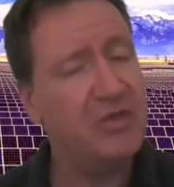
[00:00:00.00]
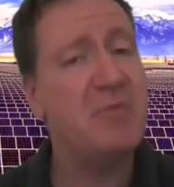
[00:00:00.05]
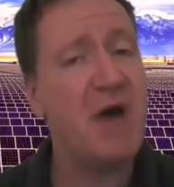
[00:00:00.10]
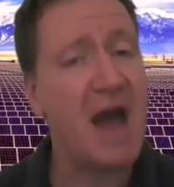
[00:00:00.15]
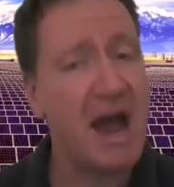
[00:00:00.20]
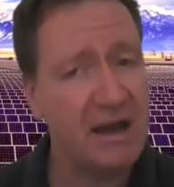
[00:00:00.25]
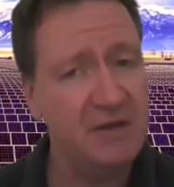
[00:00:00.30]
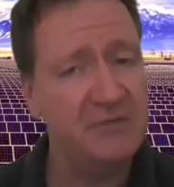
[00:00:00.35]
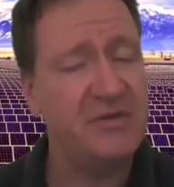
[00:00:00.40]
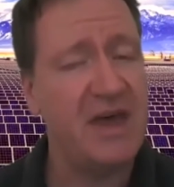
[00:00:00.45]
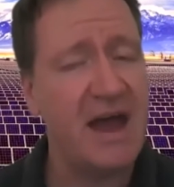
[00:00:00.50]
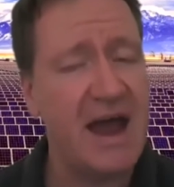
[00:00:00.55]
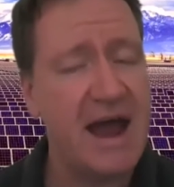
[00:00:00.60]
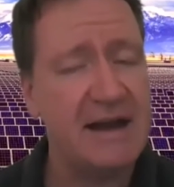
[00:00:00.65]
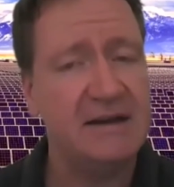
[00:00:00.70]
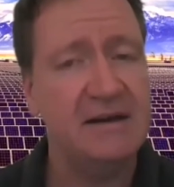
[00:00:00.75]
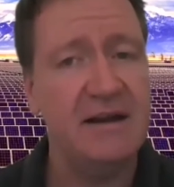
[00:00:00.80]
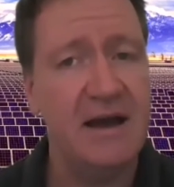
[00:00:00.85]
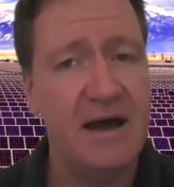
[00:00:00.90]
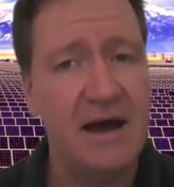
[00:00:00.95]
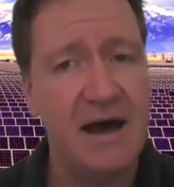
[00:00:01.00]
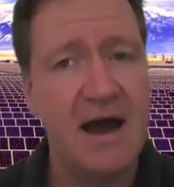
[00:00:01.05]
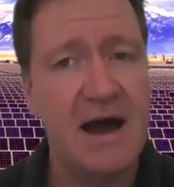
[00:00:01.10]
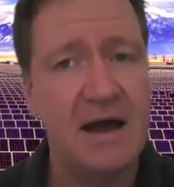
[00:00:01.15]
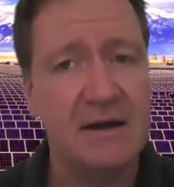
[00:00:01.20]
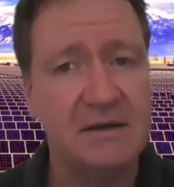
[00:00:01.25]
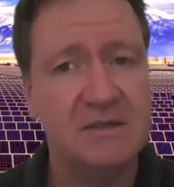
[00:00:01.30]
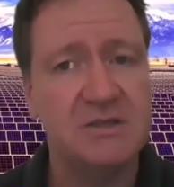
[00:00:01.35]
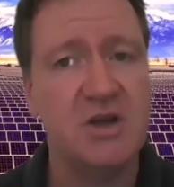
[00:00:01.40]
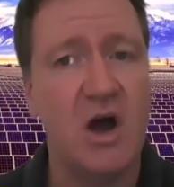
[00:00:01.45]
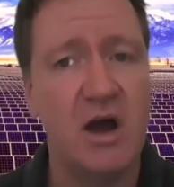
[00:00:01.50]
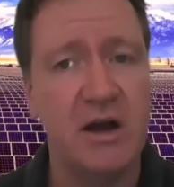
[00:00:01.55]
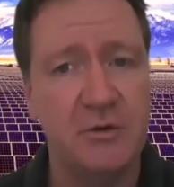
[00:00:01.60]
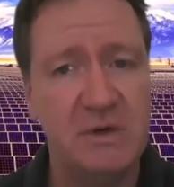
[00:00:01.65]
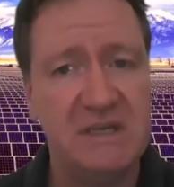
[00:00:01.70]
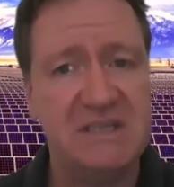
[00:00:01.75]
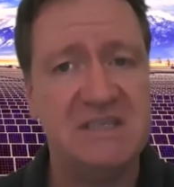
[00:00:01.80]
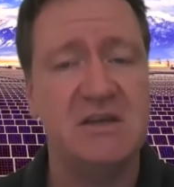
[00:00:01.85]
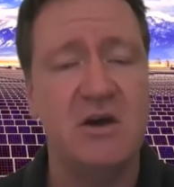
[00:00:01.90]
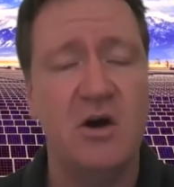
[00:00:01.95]
being quite healthy. But
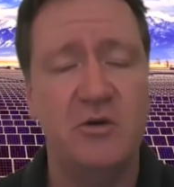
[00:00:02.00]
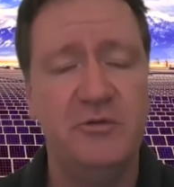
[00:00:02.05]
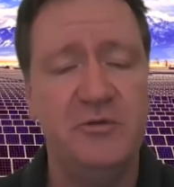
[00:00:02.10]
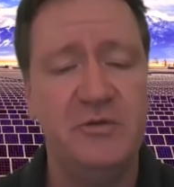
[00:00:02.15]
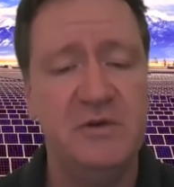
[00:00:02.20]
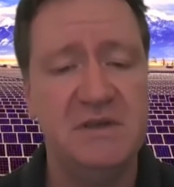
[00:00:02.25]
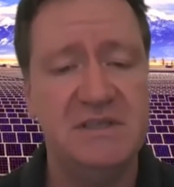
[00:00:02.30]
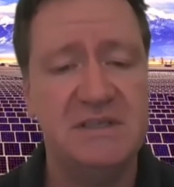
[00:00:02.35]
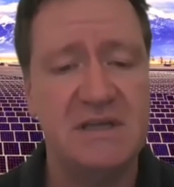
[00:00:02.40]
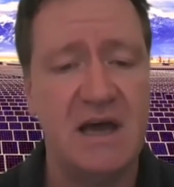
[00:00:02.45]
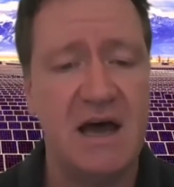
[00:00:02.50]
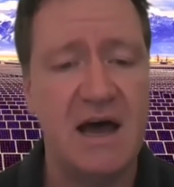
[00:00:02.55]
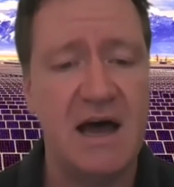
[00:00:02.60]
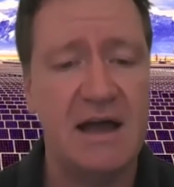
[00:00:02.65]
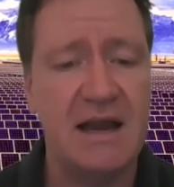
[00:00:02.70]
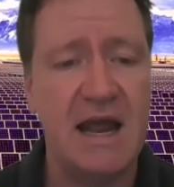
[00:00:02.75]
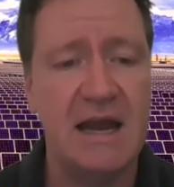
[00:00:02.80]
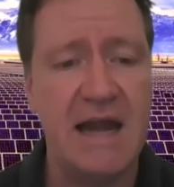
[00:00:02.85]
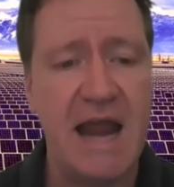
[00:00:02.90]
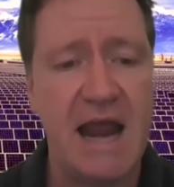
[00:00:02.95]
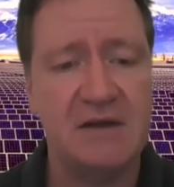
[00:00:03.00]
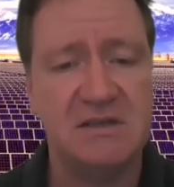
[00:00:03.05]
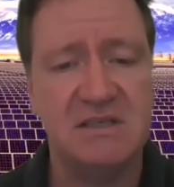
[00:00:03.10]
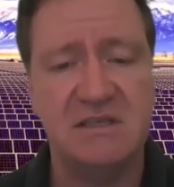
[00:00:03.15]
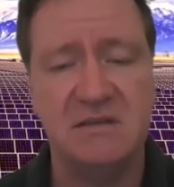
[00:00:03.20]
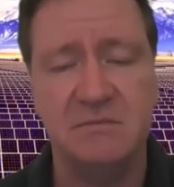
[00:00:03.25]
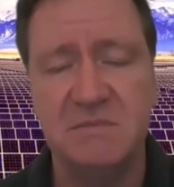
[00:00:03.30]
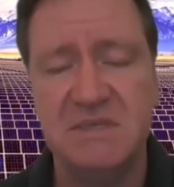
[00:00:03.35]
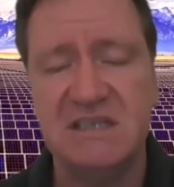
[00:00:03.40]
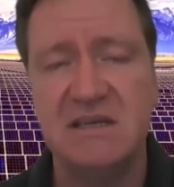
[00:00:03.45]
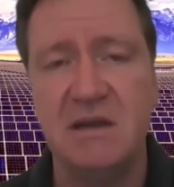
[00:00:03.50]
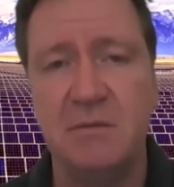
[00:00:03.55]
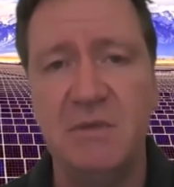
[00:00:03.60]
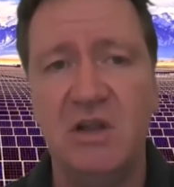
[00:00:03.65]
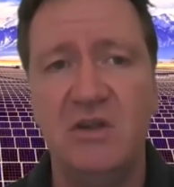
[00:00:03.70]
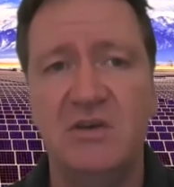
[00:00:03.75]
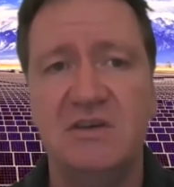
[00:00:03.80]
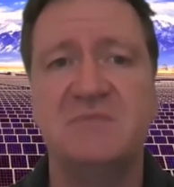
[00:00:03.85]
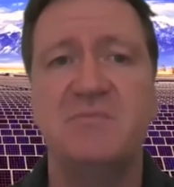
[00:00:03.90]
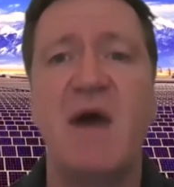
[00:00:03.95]
on the back of that, China
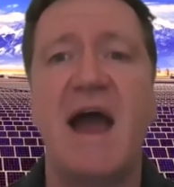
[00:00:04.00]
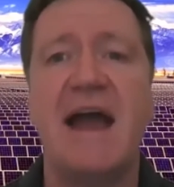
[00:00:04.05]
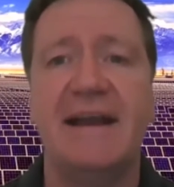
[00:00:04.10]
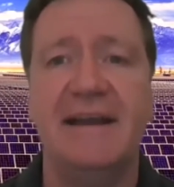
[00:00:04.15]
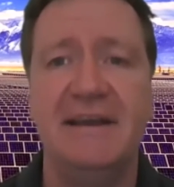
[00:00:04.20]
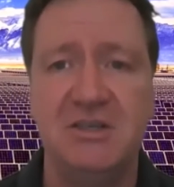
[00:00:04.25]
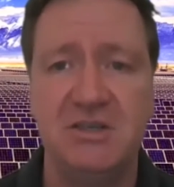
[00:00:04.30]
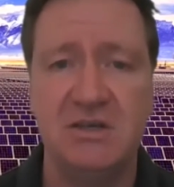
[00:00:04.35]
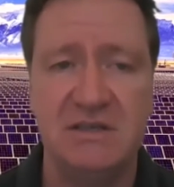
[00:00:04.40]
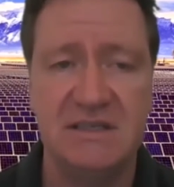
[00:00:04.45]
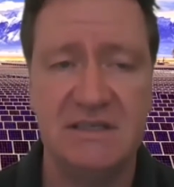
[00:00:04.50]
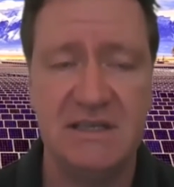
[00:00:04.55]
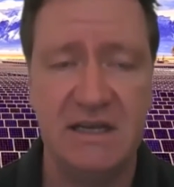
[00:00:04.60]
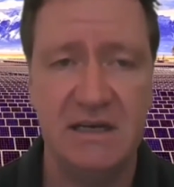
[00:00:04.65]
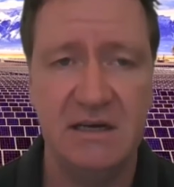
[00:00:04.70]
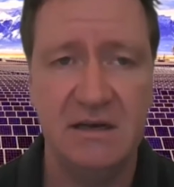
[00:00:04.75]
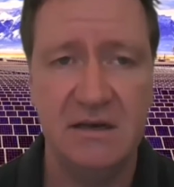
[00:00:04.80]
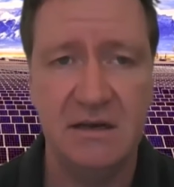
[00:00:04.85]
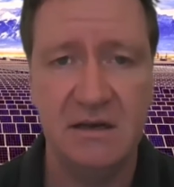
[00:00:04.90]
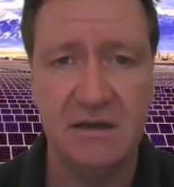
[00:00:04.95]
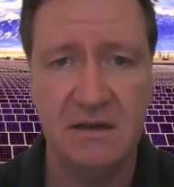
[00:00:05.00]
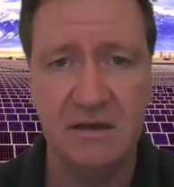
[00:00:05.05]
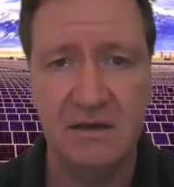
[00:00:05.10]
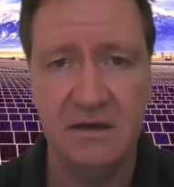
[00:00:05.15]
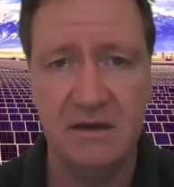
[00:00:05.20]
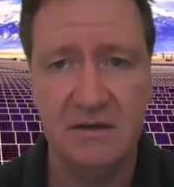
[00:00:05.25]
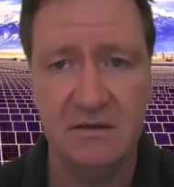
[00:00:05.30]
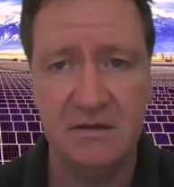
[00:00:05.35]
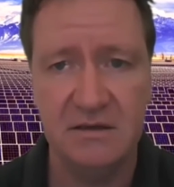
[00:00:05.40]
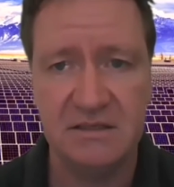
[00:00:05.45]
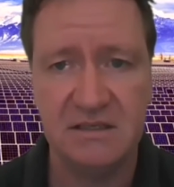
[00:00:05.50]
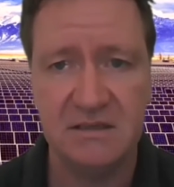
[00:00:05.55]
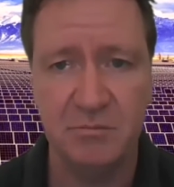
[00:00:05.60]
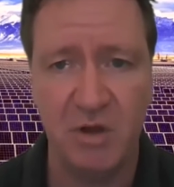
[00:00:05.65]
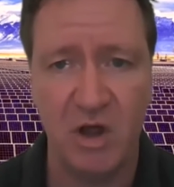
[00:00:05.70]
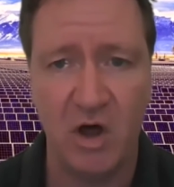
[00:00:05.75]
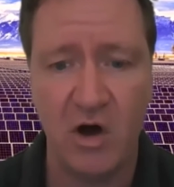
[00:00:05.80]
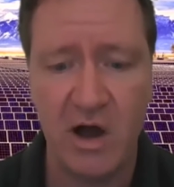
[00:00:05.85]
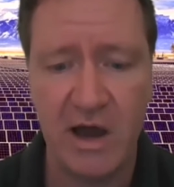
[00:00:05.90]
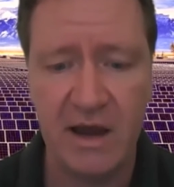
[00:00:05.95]
itself has announced some
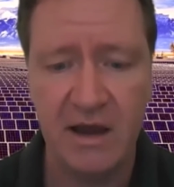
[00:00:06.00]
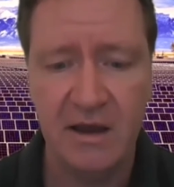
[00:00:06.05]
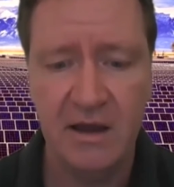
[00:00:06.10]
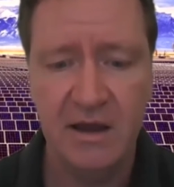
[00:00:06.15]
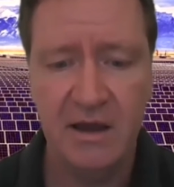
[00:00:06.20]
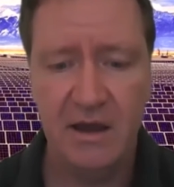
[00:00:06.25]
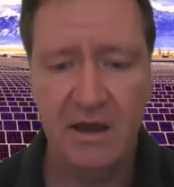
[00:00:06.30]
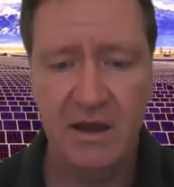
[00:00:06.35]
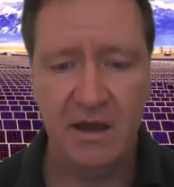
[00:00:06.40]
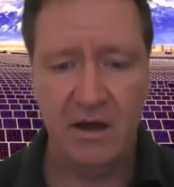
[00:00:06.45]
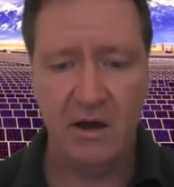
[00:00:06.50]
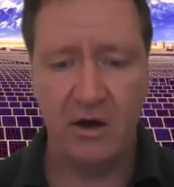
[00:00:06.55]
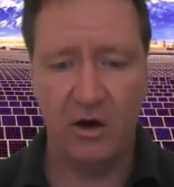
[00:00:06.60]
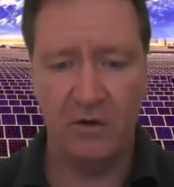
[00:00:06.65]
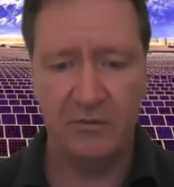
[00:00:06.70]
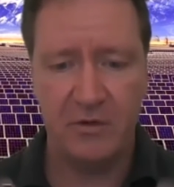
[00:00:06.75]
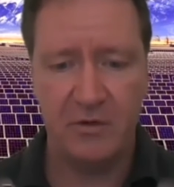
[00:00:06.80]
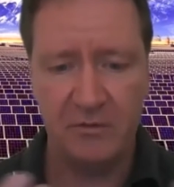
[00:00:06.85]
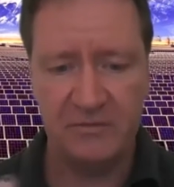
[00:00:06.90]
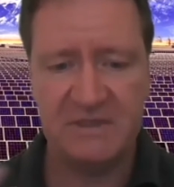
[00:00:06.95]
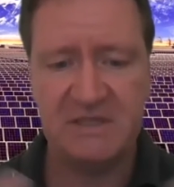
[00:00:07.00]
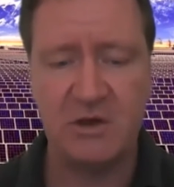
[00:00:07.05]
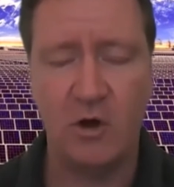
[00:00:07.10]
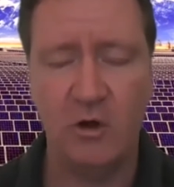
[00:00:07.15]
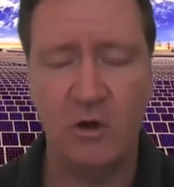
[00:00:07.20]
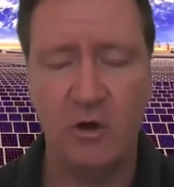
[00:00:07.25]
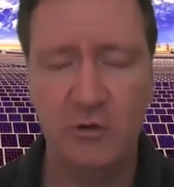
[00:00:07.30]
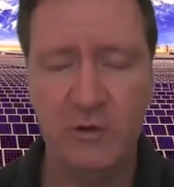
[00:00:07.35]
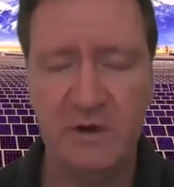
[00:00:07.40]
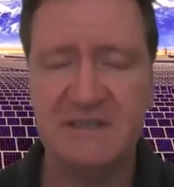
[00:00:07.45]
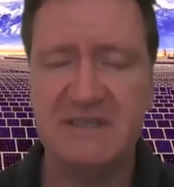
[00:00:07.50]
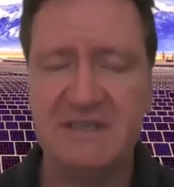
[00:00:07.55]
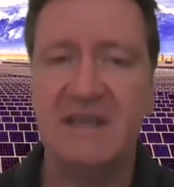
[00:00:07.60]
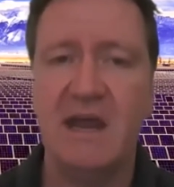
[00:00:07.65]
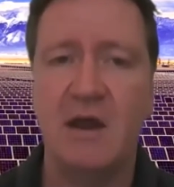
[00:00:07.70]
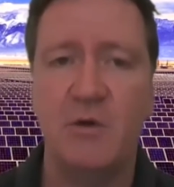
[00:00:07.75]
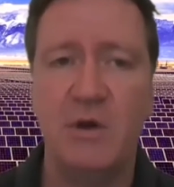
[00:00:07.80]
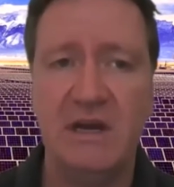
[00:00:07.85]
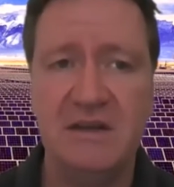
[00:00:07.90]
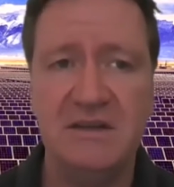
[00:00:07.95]
stimulus packages in the
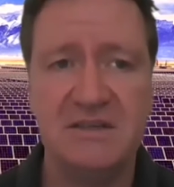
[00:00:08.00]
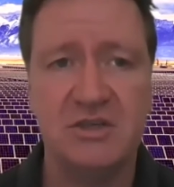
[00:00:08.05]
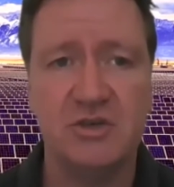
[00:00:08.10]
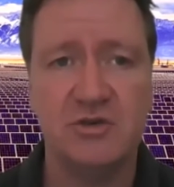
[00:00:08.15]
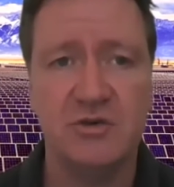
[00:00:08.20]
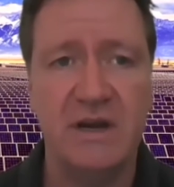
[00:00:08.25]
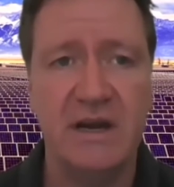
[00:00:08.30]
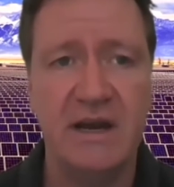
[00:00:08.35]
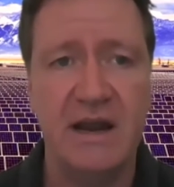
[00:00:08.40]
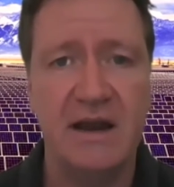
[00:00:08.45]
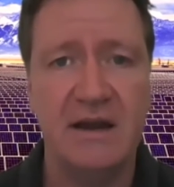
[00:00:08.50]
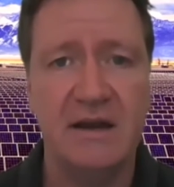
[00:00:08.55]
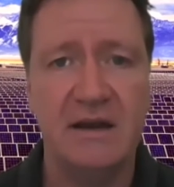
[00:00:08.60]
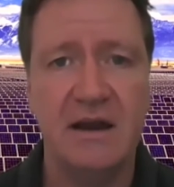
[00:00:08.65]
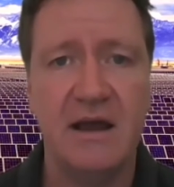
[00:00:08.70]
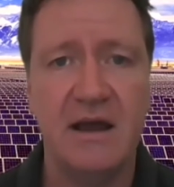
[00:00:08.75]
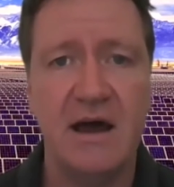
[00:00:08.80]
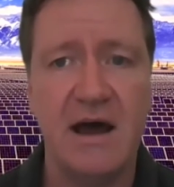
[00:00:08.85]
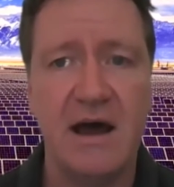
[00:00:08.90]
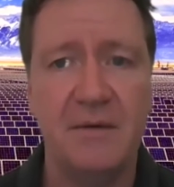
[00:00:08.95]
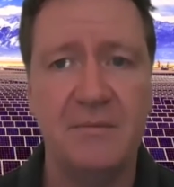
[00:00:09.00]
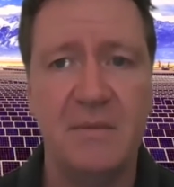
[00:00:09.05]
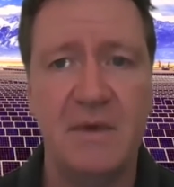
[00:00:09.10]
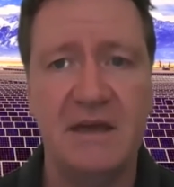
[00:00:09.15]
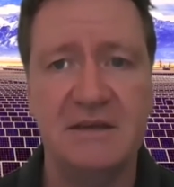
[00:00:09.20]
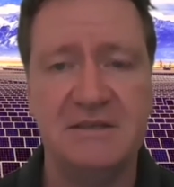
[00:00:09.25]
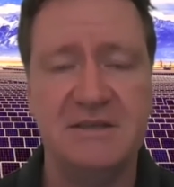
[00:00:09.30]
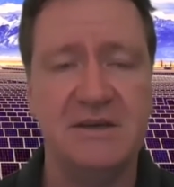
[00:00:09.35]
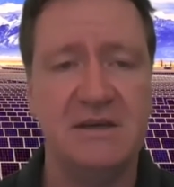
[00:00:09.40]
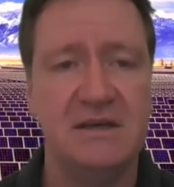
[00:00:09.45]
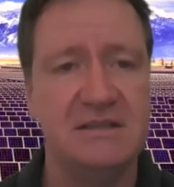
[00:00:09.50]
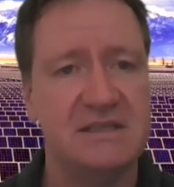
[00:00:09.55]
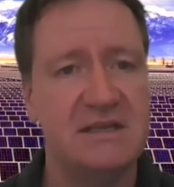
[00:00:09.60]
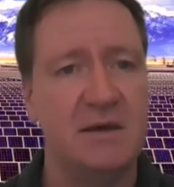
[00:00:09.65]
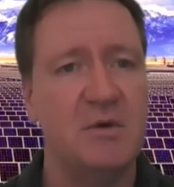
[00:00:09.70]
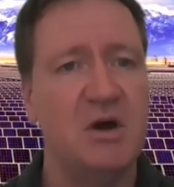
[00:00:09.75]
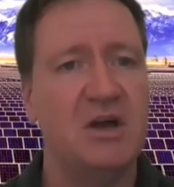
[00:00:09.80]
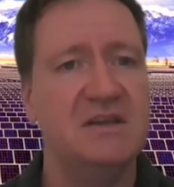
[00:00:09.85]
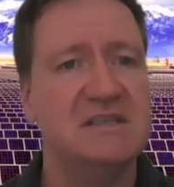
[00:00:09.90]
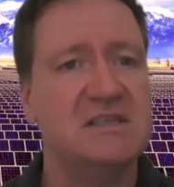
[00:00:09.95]
supply of solar into their
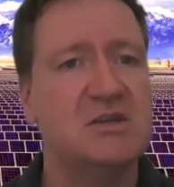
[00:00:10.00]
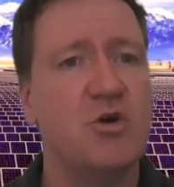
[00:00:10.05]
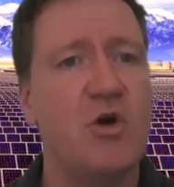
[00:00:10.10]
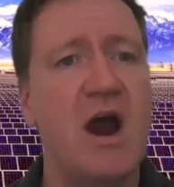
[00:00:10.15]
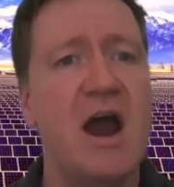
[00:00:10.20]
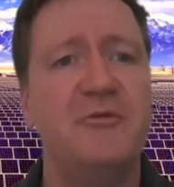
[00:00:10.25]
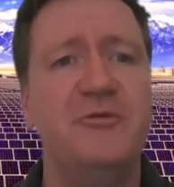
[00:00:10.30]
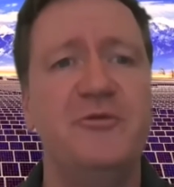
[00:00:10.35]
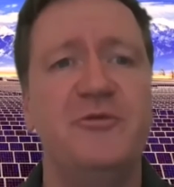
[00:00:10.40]
industry.